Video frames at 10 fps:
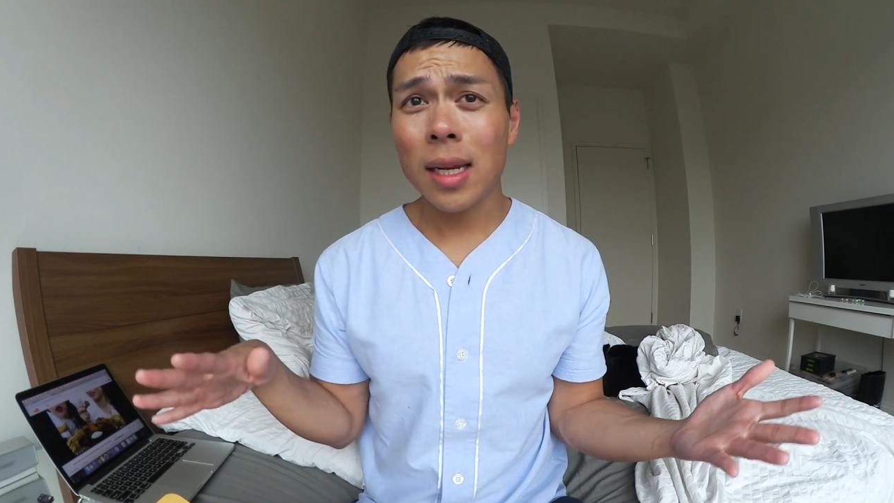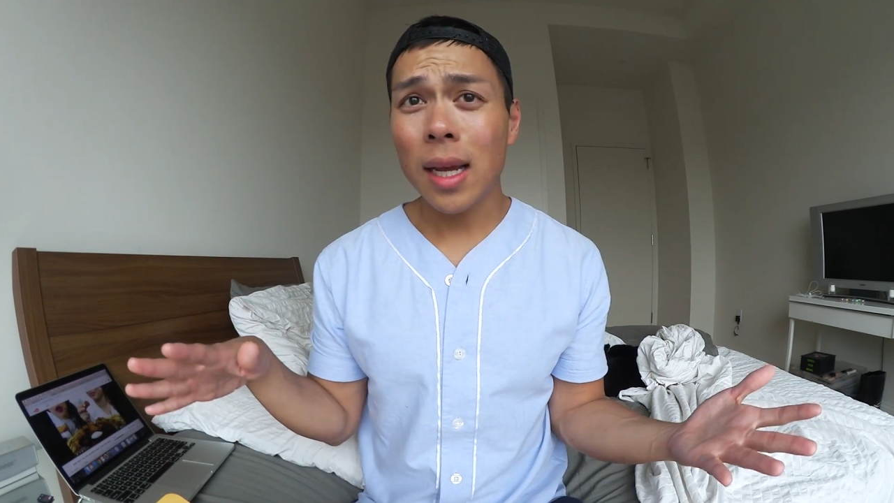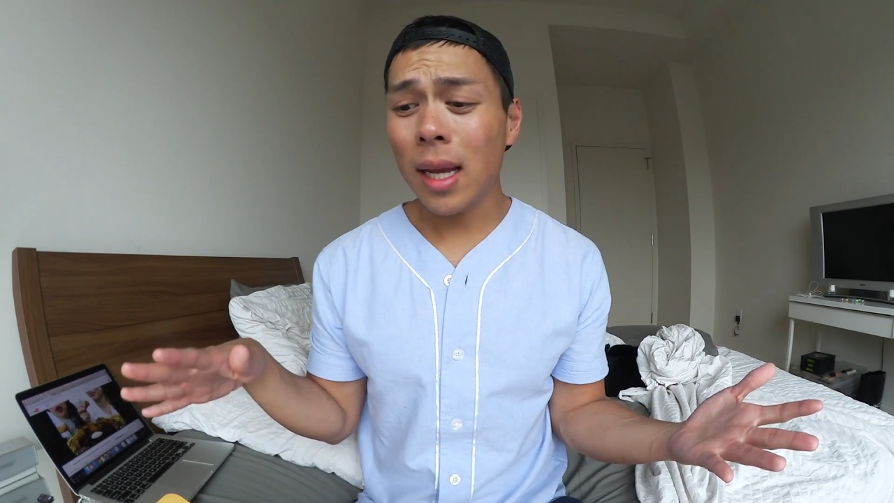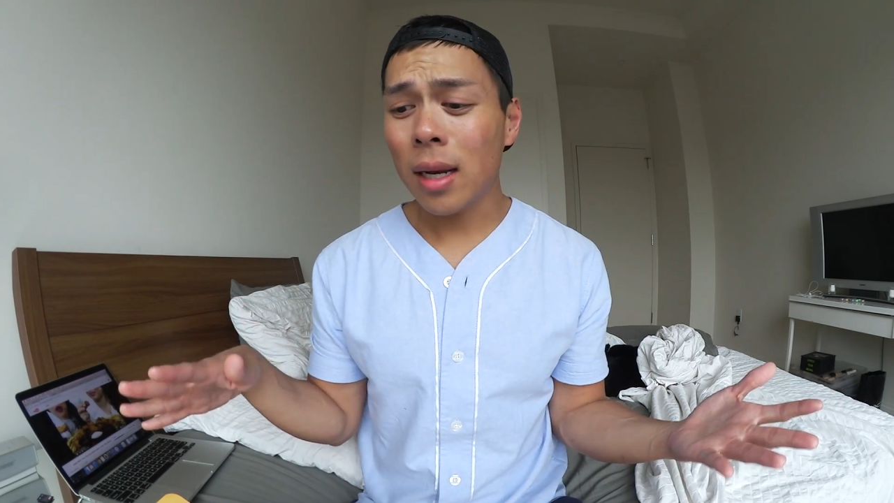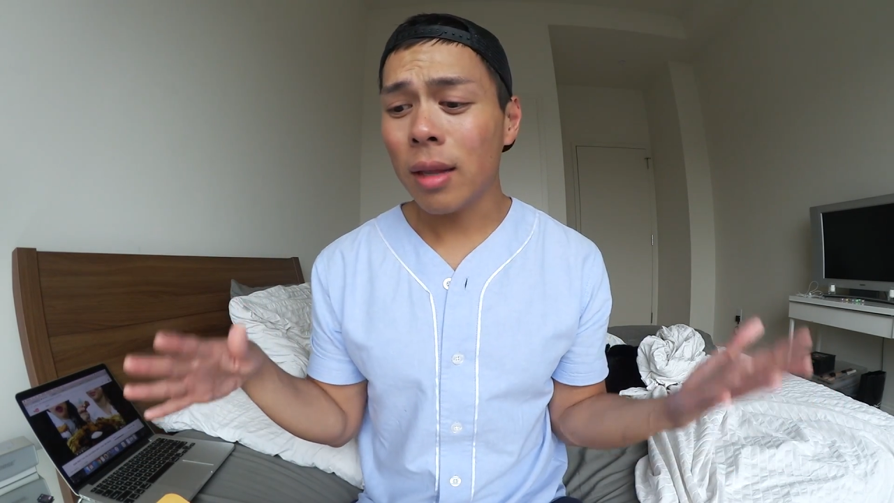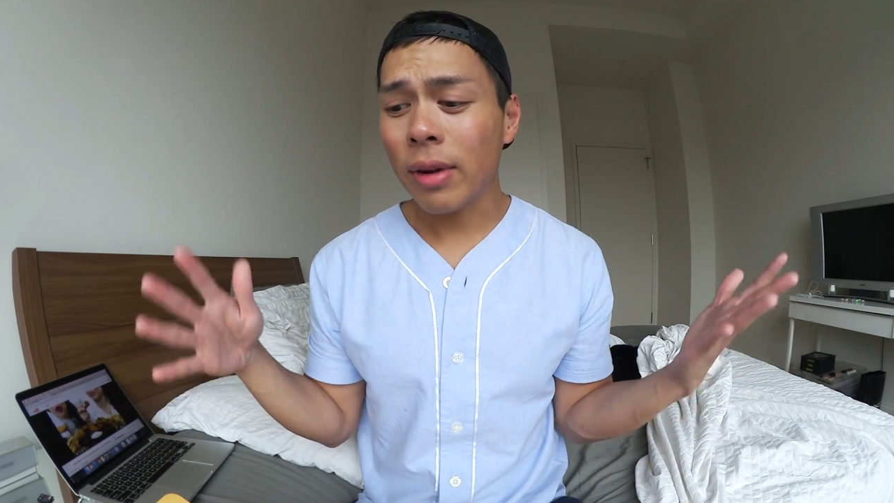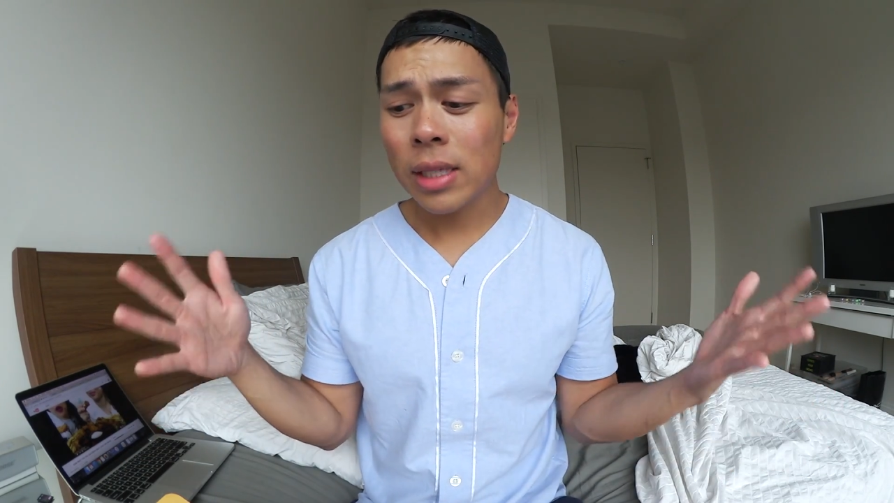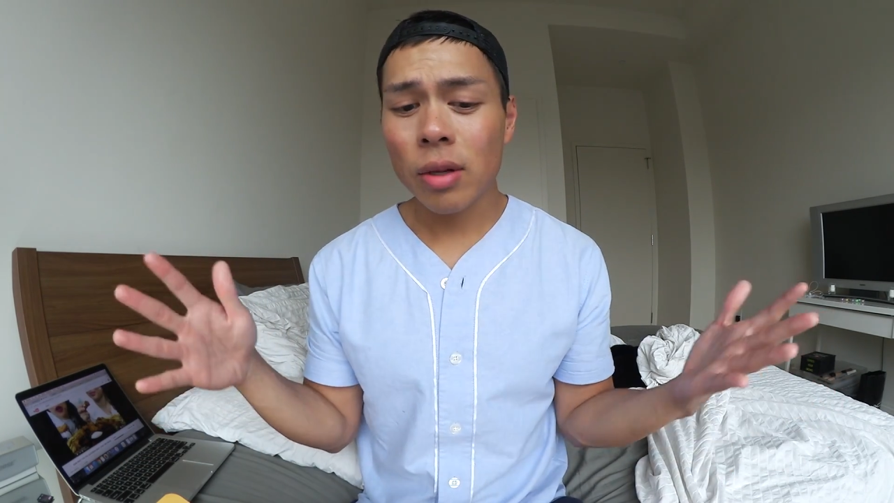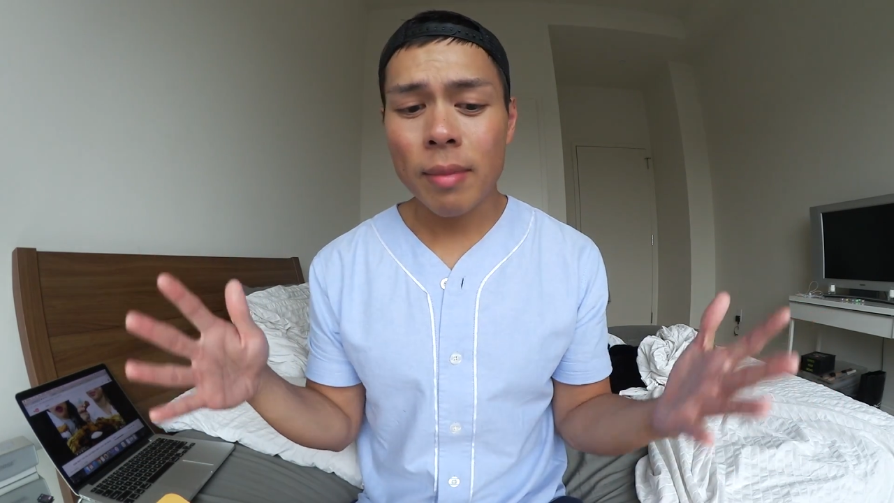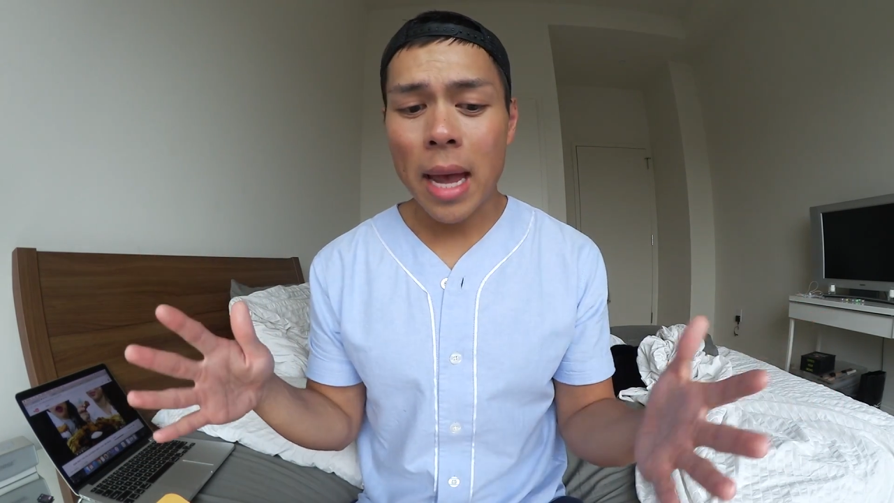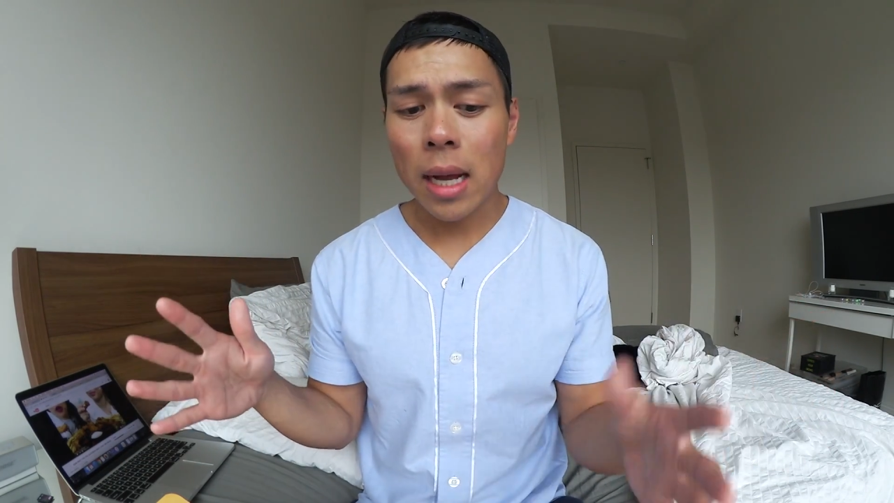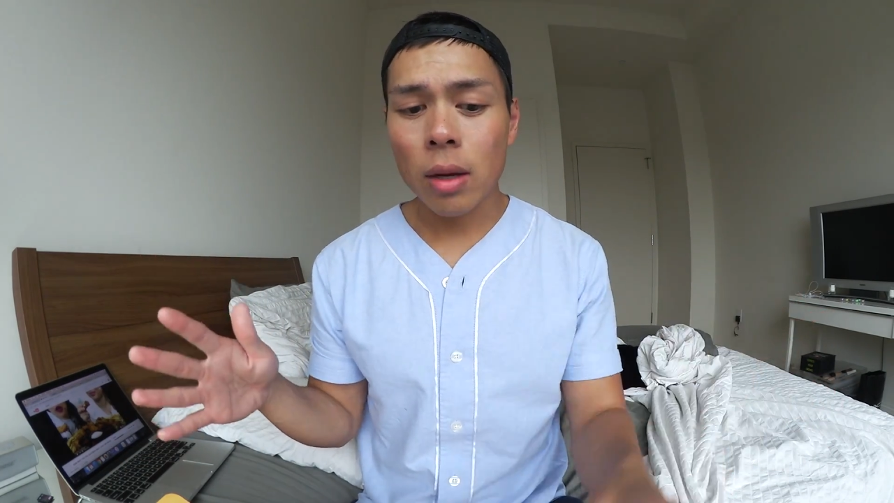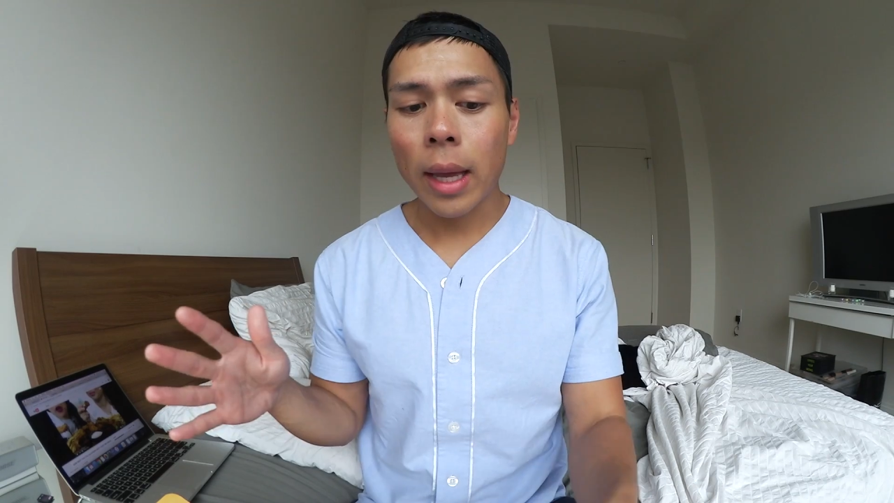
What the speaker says: today and the rest are MAC.